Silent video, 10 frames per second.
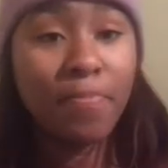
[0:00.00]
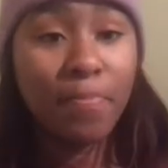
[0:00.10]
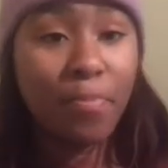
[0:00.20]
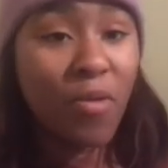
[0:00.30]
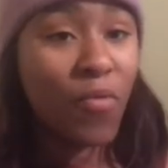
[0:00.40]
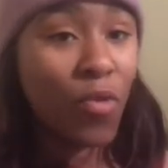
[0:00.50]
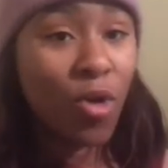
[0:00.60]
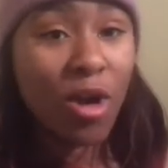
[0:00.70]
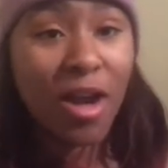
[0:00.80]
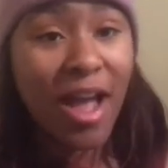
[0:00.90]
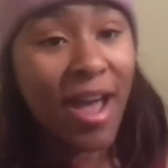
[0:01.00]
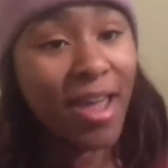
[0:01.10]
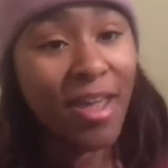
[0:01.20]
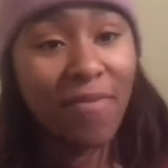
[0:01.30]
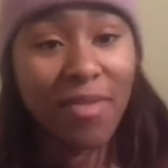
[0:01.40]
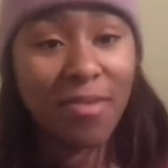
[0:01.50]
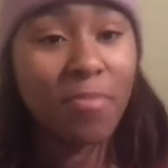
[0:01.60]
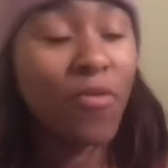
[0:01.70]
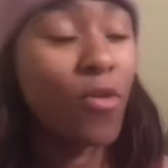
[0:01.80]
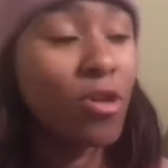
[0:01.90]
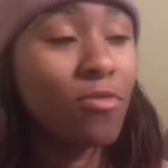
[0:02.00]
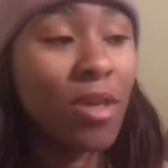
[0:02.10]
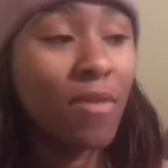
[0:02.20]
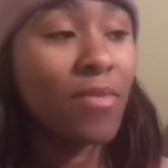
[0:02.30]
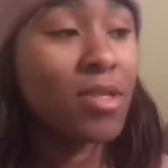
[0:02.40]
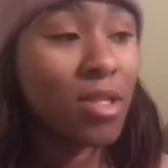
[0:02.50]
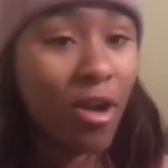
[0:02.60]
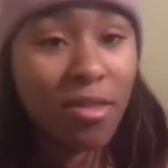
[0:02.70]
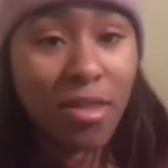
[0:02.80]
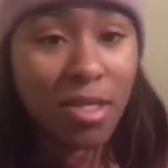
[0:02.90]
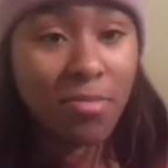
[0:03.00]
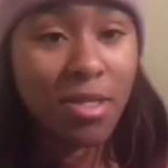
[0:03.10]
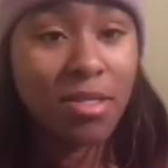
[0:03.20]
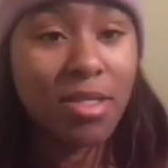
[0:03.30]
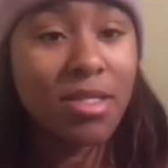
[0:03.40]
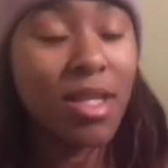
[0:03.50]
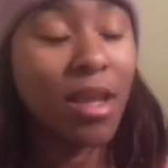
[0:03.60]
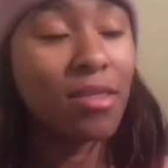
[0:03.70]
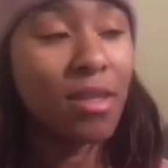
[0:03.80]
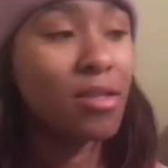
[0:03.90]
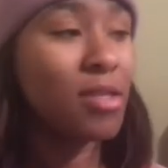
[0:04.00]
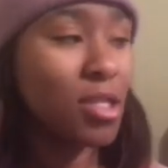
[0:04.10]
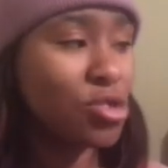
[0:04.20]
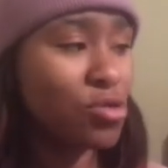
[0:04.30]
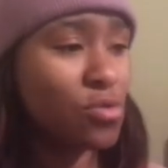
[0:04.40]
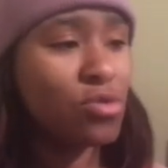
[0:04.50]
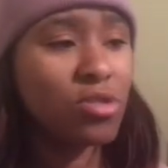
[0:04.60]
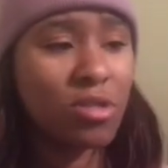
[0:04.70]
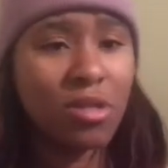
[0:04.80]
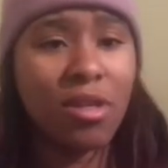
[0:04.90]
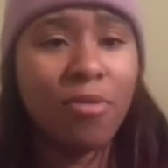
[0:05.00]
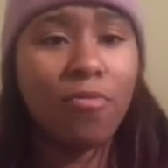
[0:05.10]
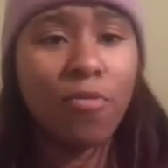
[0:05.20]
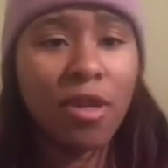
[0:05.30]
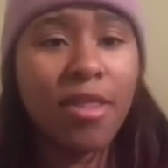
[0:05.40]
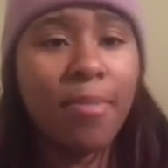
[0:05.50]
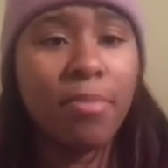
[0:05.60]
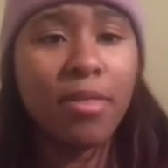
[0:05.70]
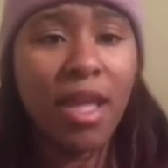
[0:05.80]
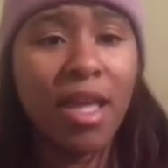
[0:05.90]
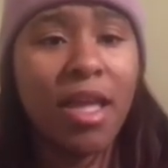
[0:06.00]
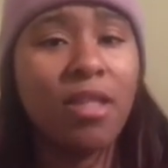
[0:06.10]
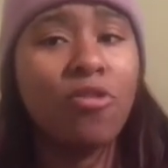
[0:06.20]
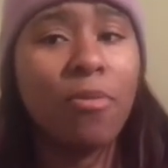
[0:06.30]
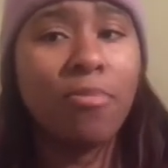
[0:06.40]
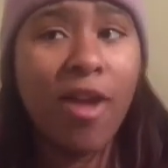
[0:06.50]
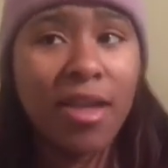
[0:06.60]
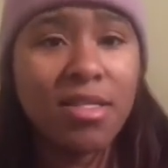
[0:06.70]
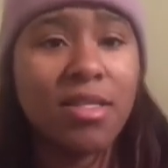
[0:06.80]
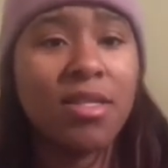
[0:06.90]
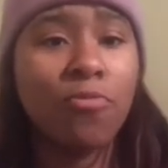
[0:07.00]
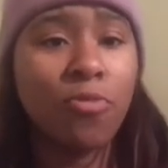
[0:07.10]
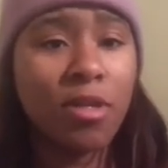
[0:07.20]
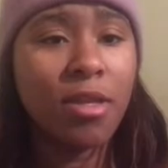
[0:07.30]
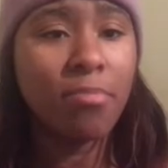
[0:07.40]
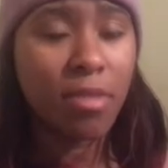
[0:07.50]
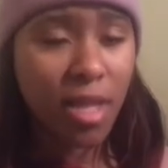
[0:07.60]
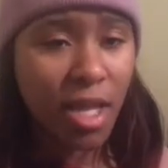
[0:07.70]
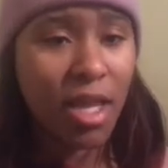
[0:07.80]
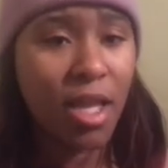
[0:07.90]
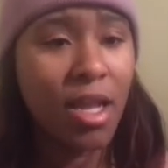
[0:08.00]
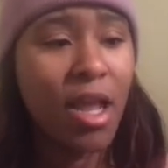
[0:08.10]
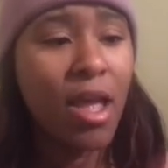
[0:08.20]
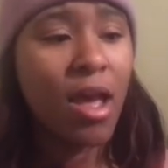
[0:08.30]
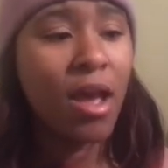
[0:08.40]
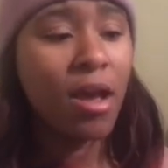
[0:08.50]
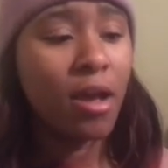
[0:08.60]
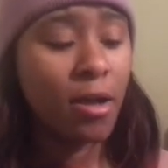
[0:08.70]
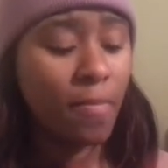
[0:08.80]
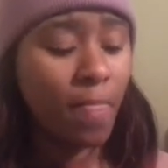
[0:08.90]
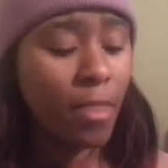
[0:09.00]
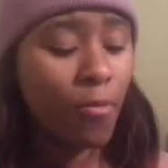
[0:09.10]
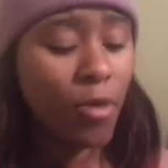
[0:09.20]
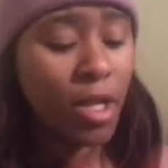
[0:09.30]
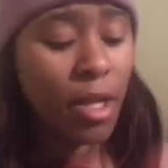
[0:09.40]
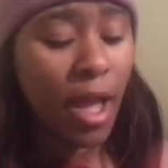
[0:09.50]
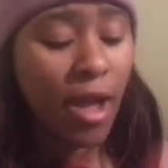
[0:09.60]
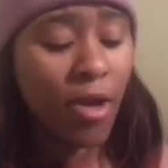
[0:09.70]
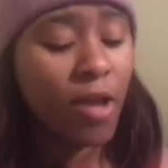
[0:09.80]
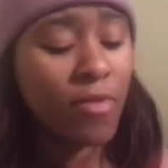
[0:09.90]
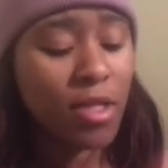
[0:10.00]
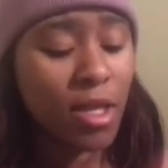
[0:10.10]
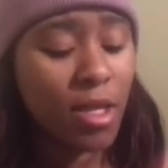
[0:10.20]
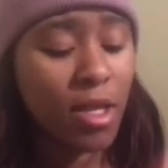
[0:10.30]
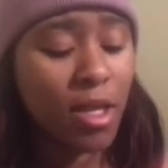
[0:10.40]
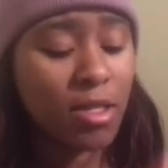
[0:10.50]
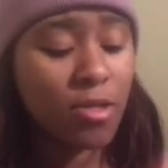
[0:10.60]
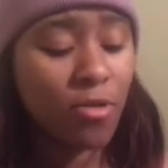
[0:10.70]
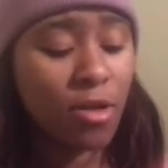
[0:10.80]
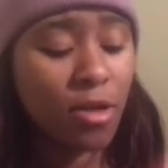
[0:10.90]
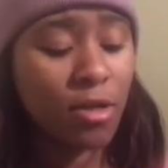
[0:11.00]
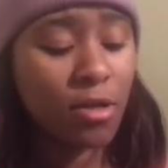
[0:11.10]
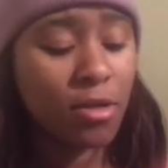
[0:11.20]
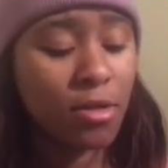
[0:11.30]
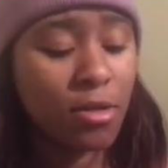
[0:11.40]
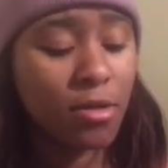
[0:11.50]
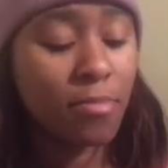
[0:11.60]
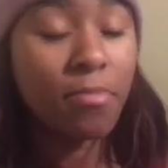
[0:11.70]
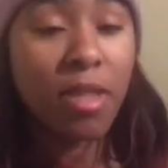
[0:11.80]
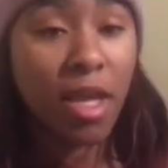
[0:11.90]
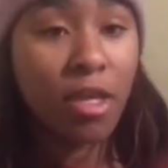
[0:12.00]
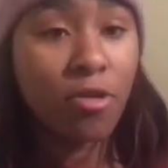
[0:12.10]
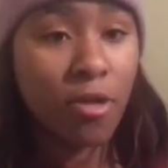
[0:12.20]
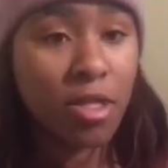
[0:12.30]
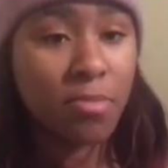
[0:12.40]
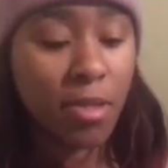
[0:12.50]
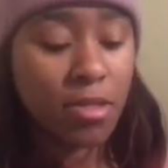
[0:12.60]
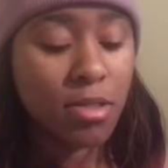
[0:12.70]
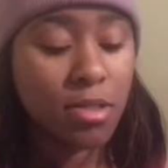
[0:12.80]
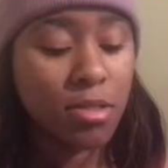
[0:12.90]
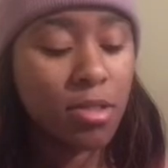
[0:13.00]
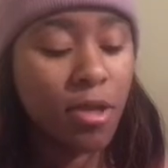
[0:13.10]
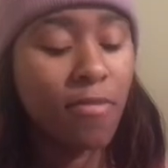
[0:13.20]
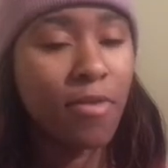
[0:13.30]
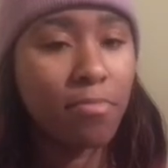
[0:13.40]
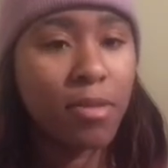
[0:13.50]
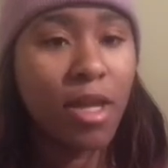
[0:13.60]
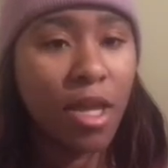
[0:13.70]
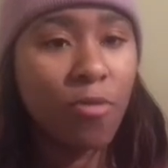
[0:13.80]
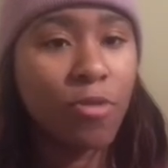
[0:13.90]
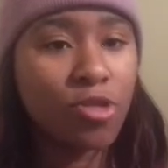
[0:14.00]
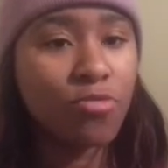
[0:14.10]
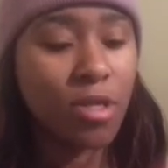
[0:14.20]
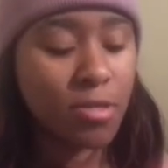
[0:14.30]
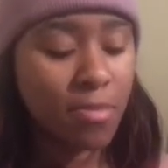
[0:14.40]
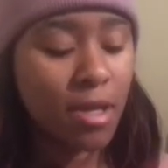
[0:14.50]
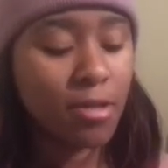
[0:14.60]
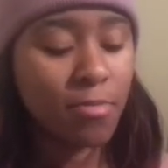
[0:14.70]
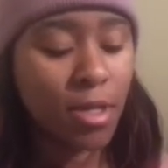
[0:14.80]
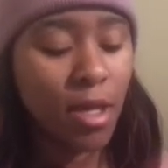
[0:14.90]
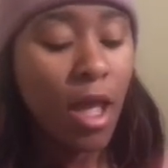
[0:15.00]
before you even start this business, I think that you should really plan your prices and really plan how everything is gonna plan your expenses and stuff, and plan what you expect to be